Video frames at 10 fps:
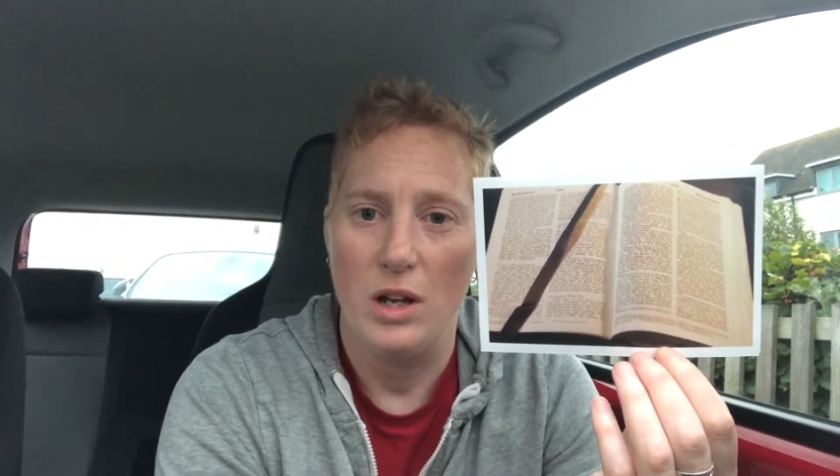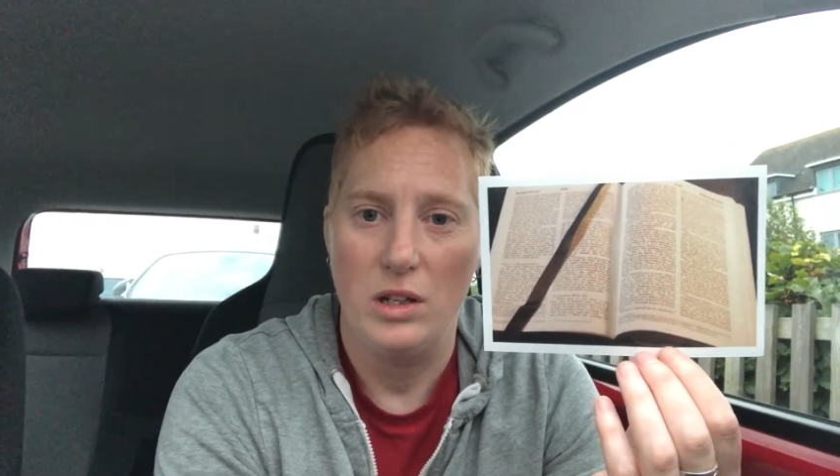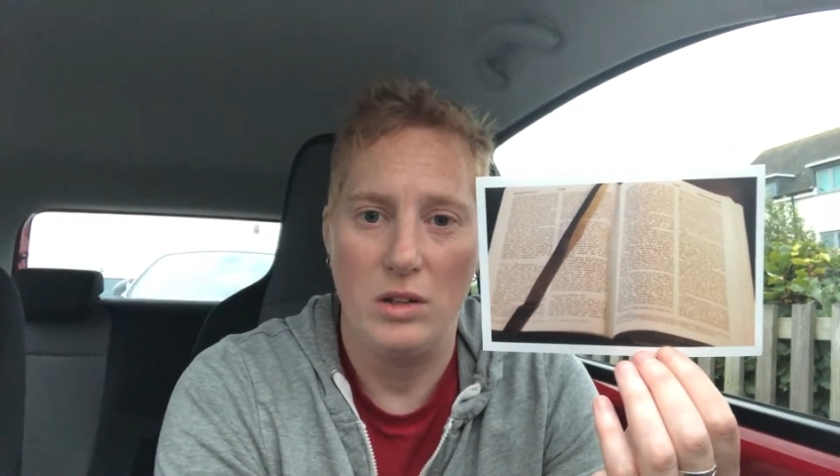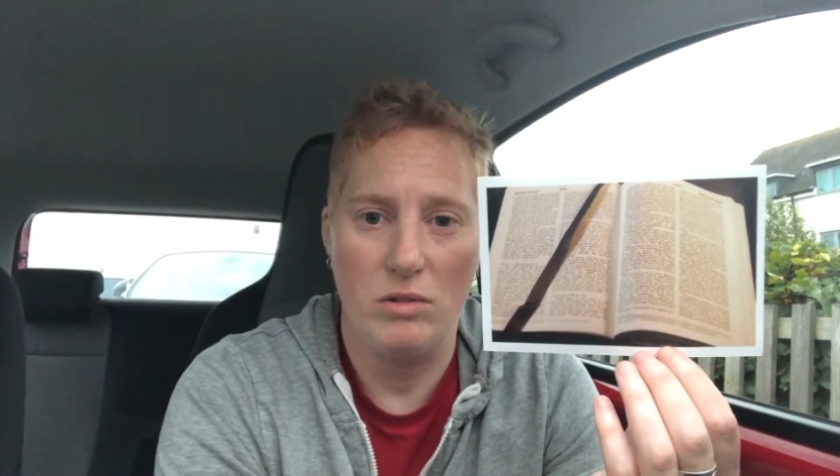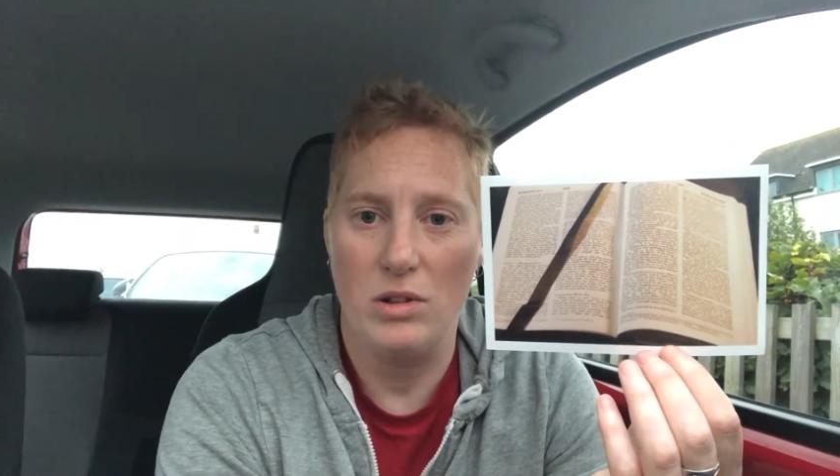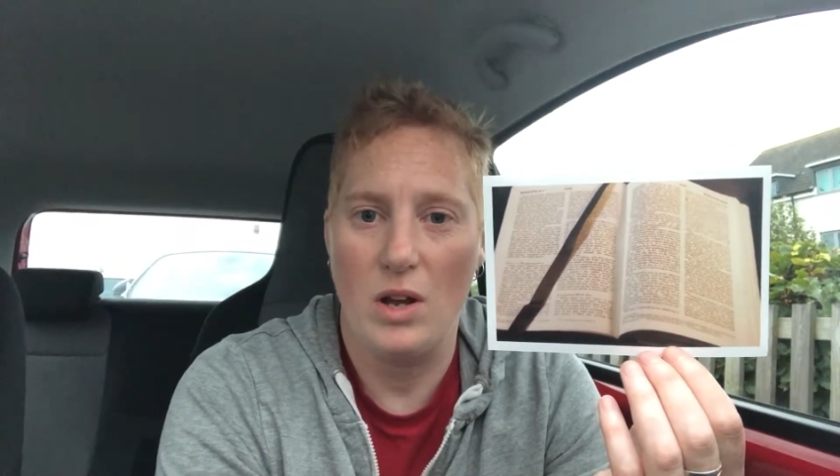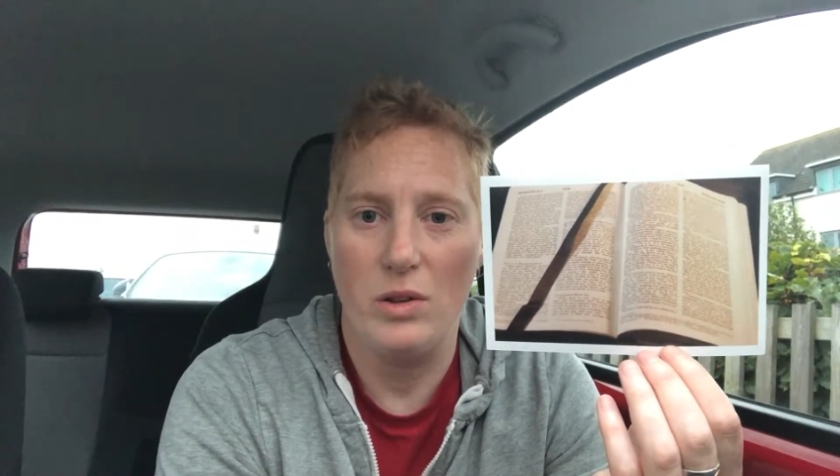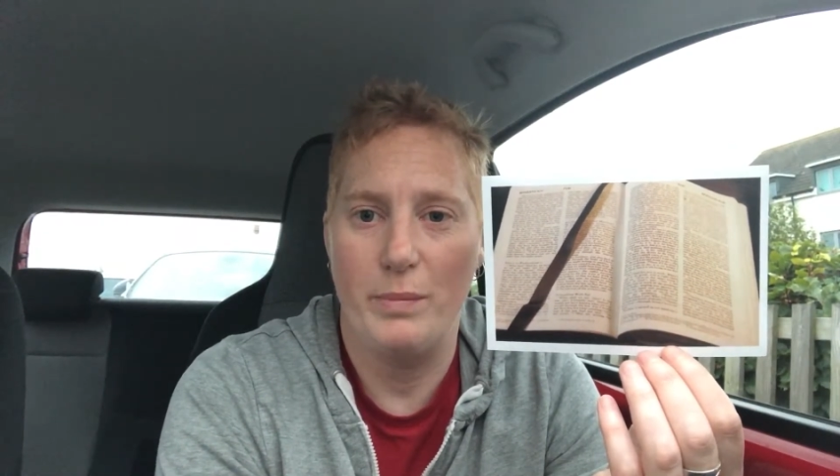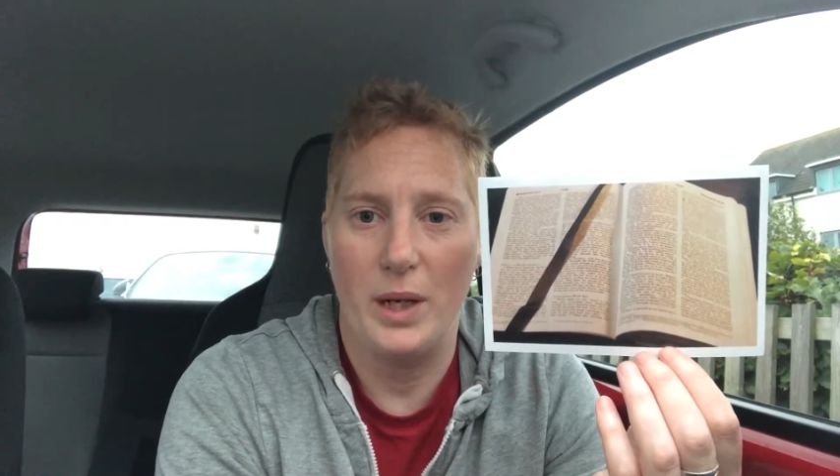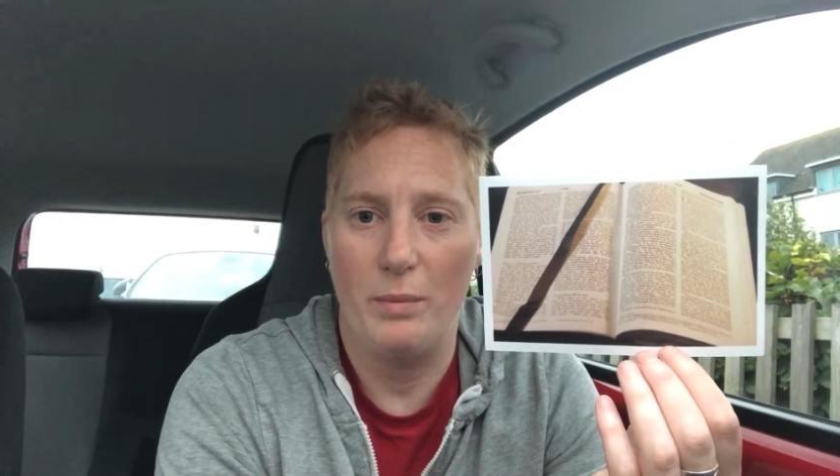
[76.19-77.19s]
You can know
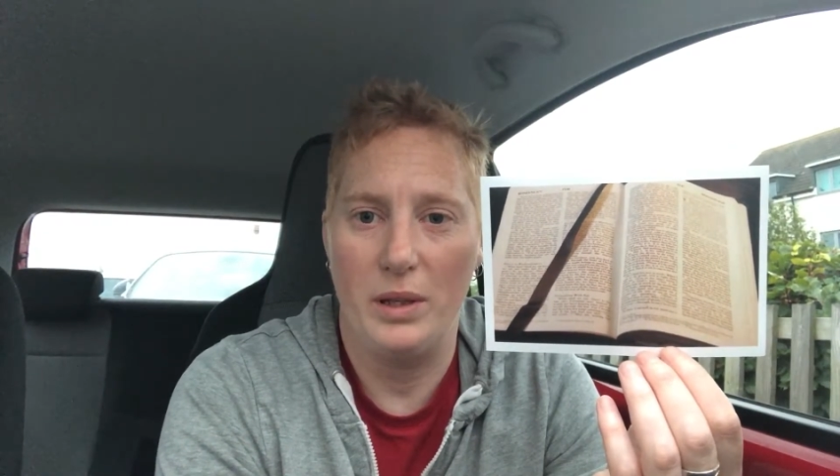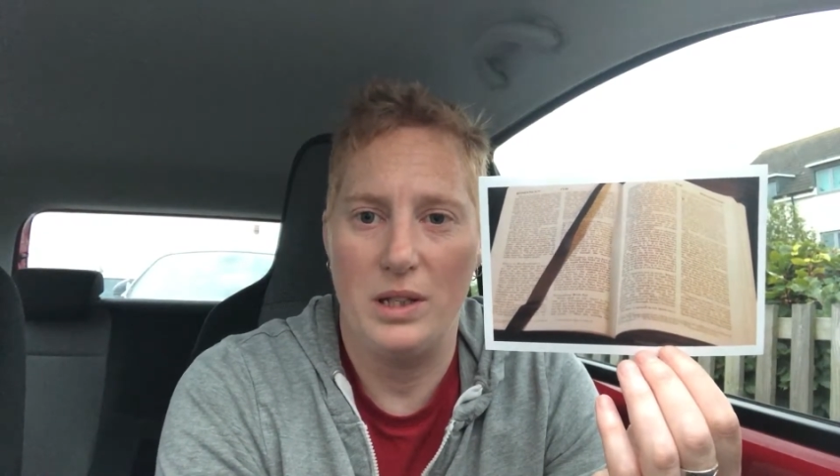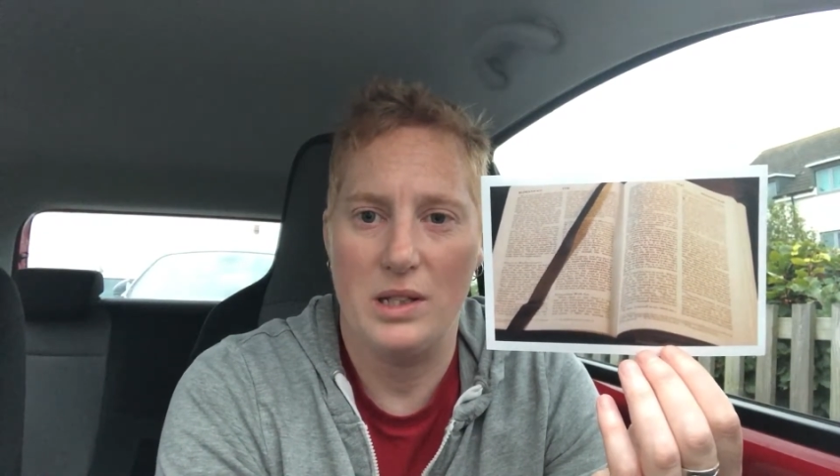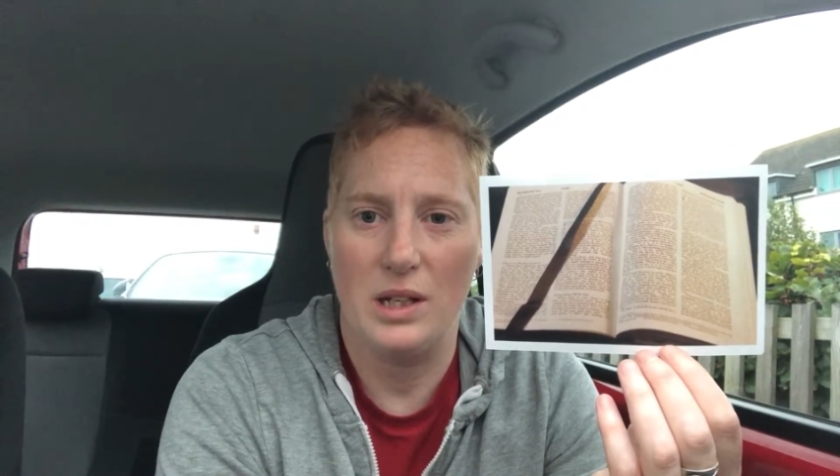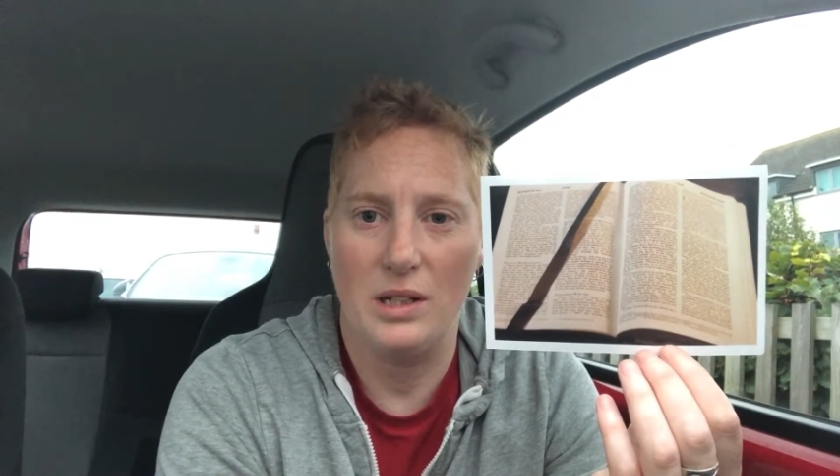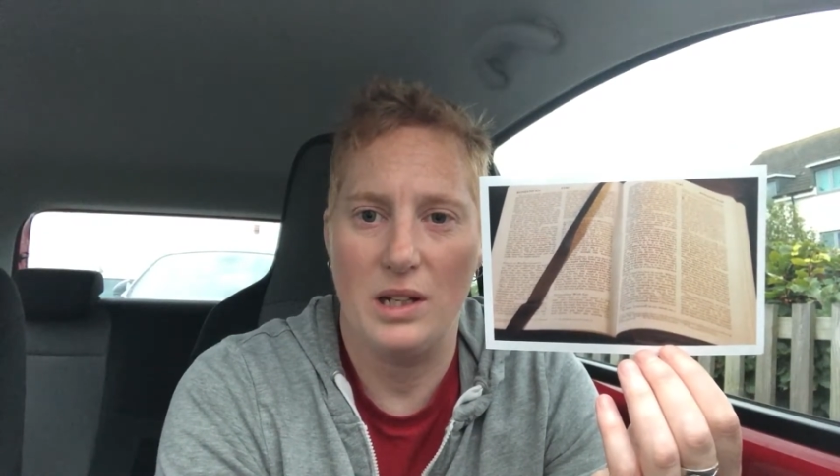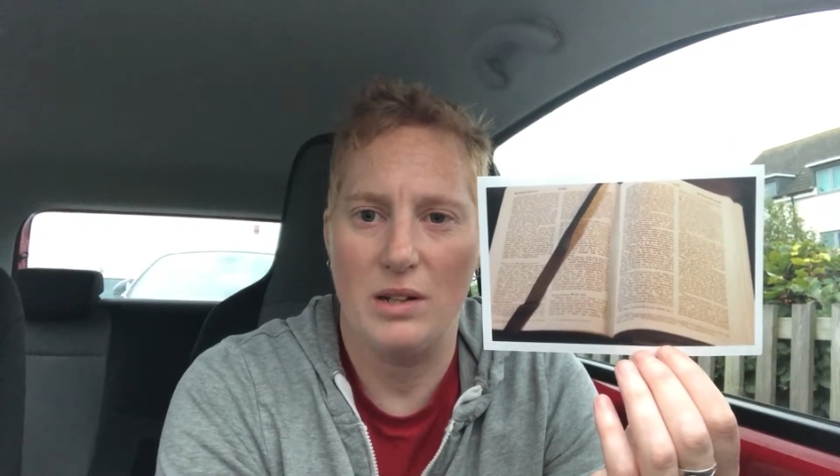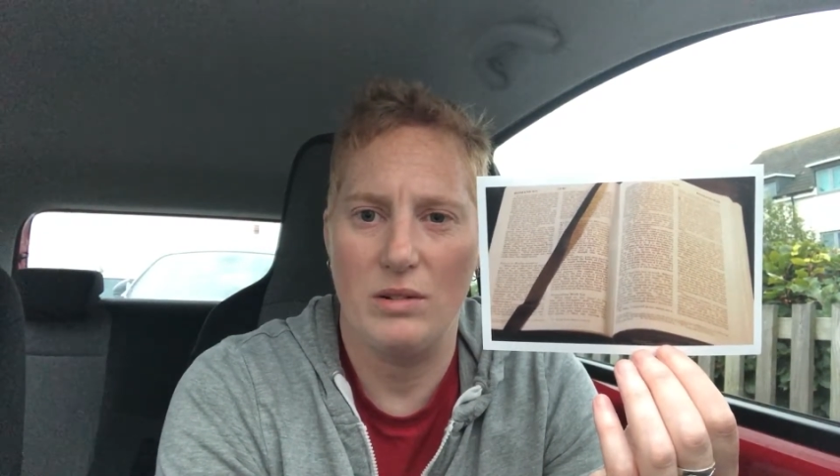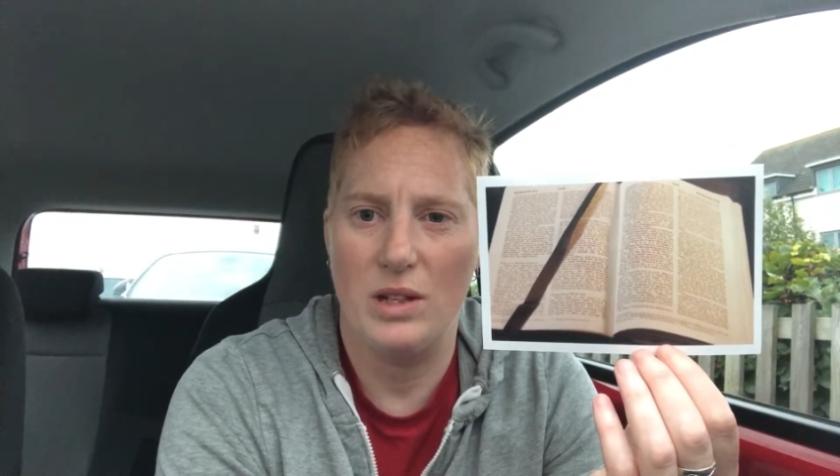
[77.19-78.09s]
the Bible inside out